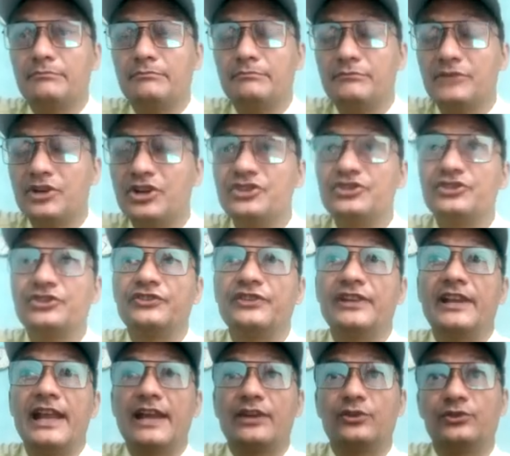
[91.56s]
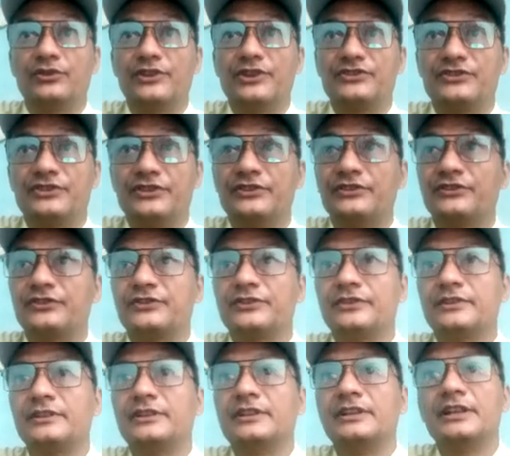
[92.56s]
mergers and
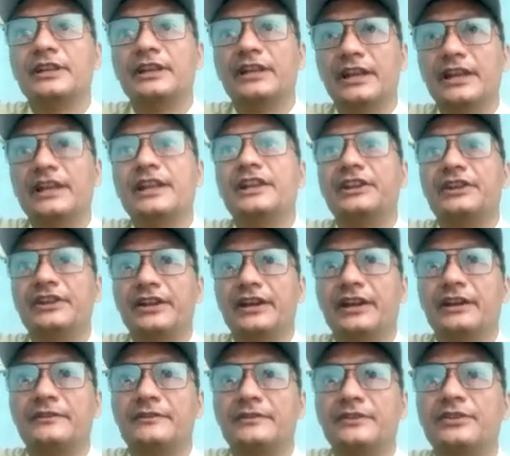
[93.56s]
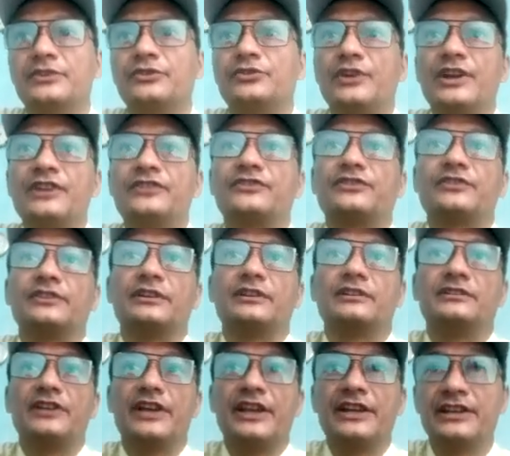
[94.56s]
acquisitions in India. So it's
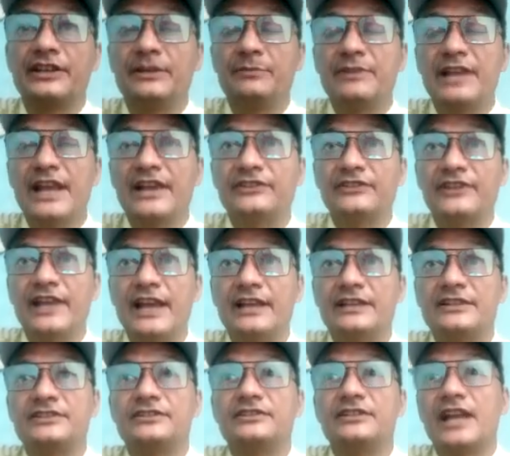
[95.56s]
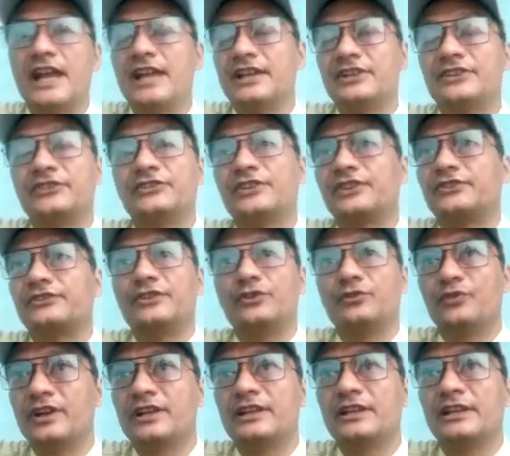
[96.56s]
the Income Tax Act
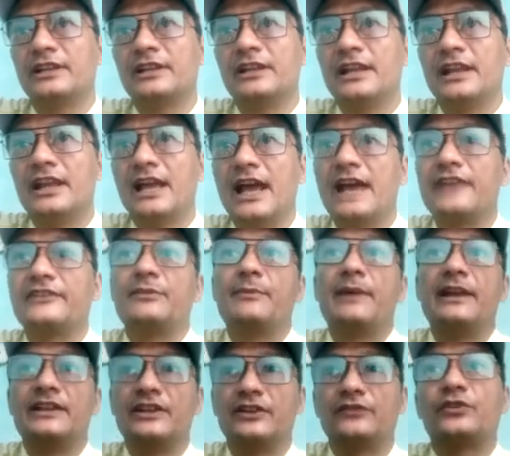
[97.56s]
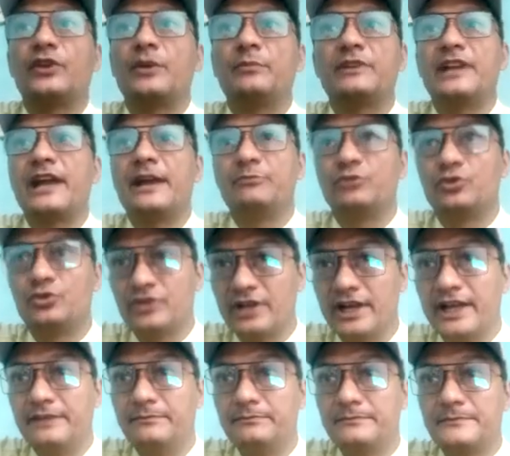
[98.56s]
1961 as amended from time to
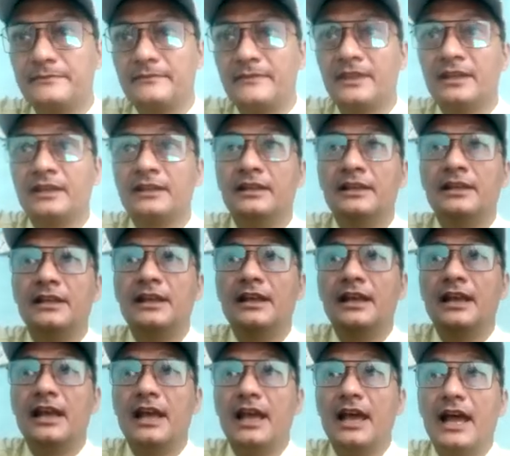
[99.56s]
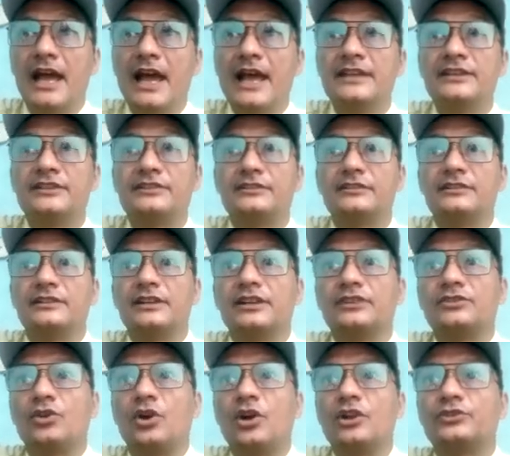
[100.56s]
time. And
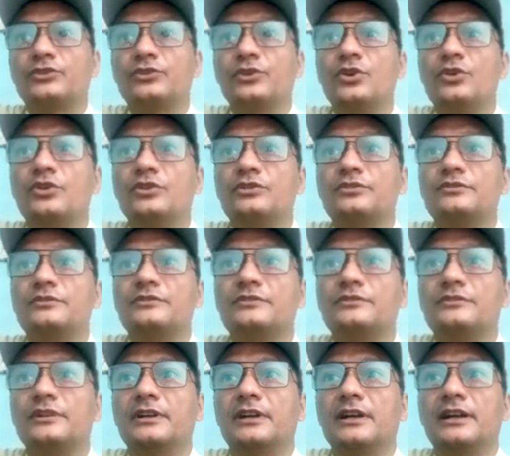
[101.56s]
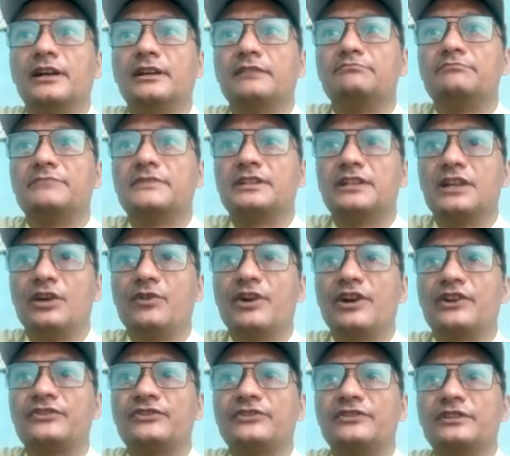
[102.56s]
it also
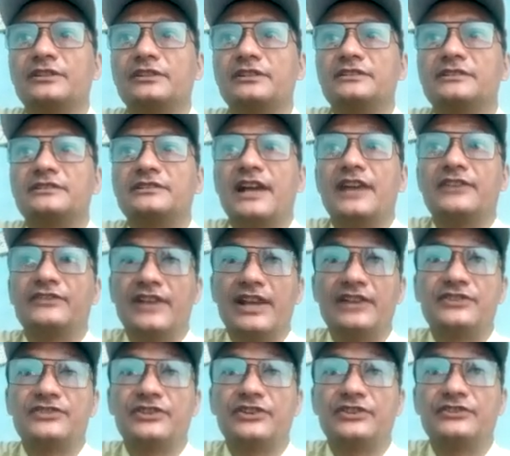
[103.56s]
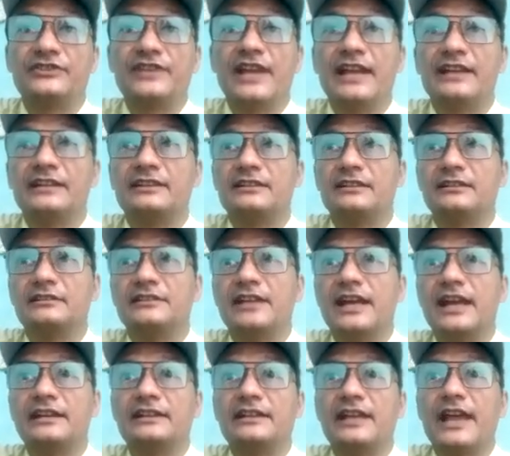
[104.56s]
covers transactions
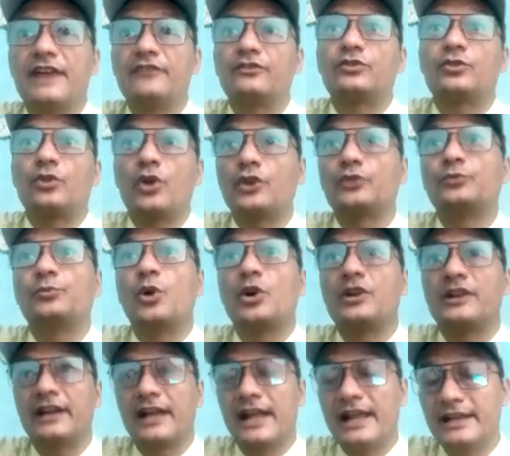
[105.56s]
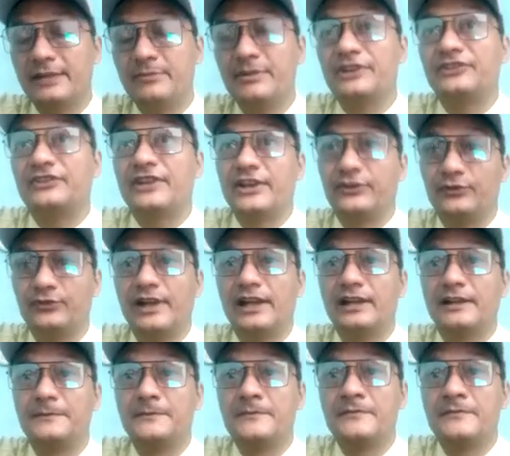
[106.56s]
that have cross-border elements as well.